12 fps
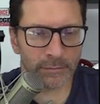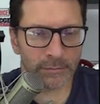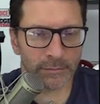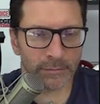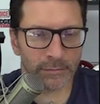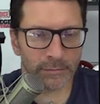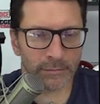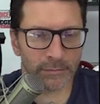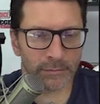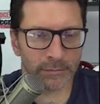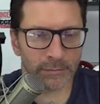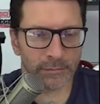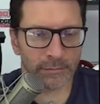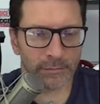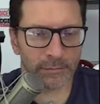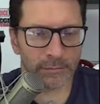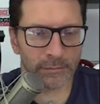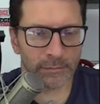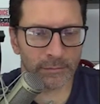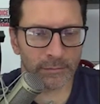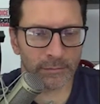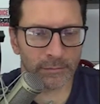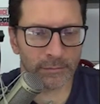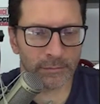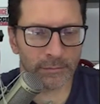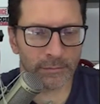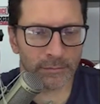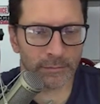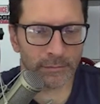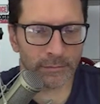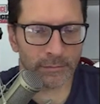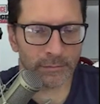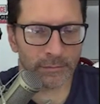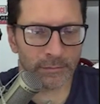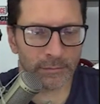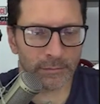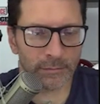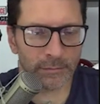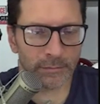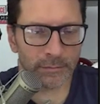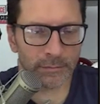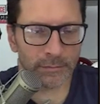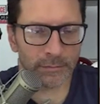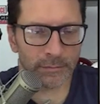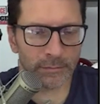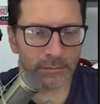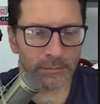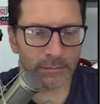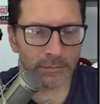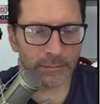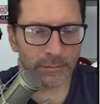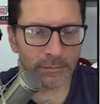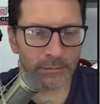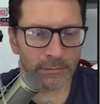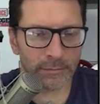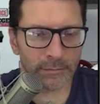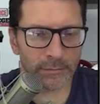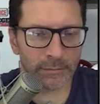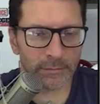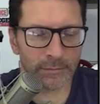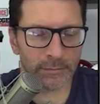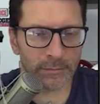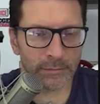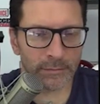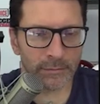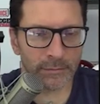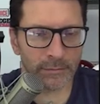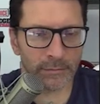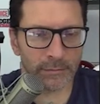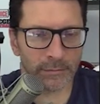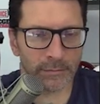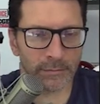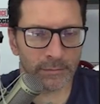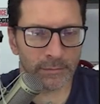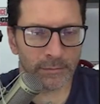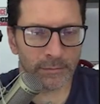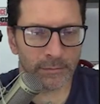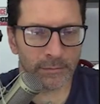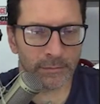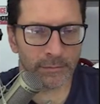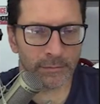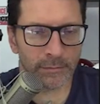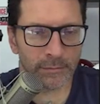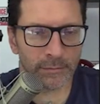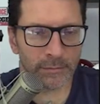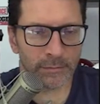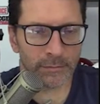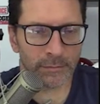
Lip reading: [no speech]